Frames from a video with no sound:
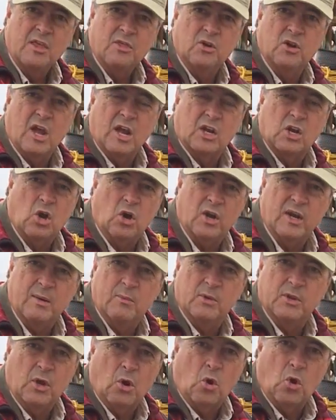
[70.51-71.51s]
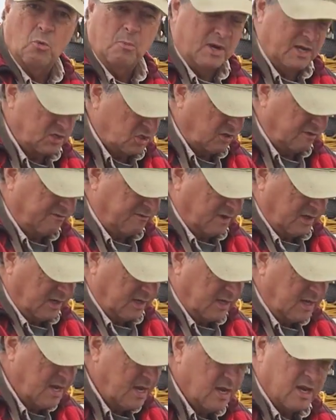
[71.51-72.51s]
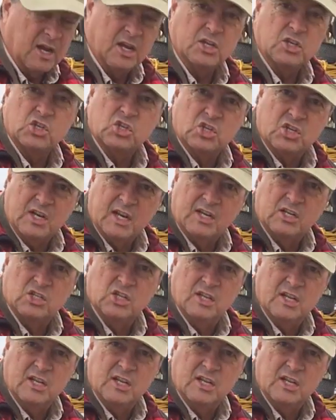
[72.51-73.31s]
They're not caught in with a whole bunch of sticks